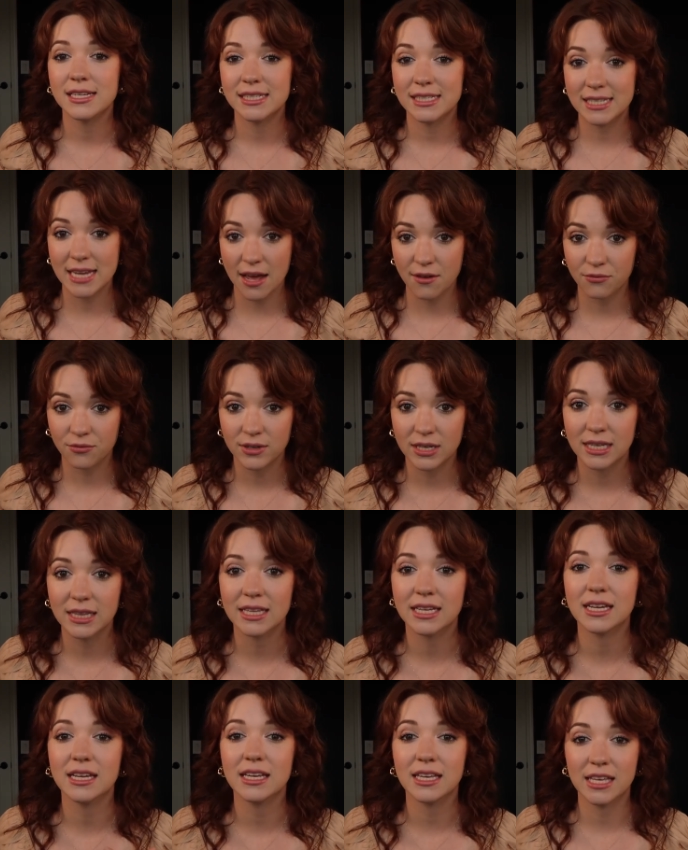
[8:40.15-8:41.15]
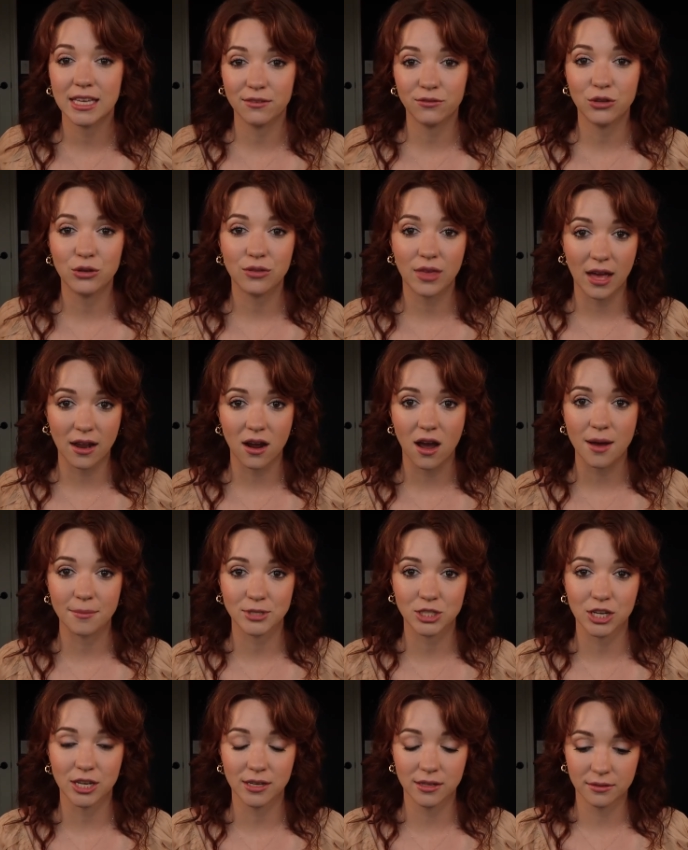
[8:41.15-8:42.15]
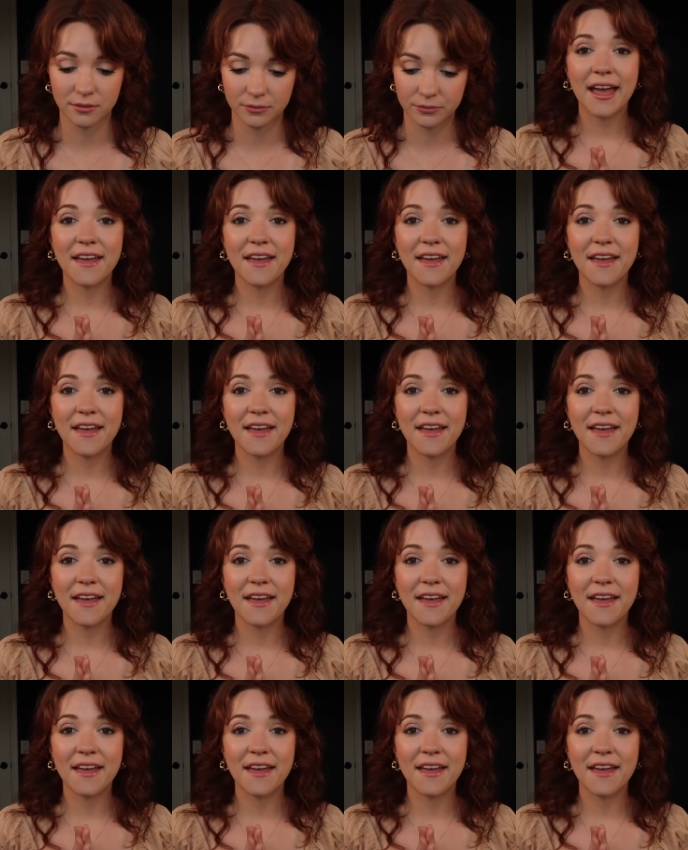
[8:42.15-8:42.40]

definitely give you that option.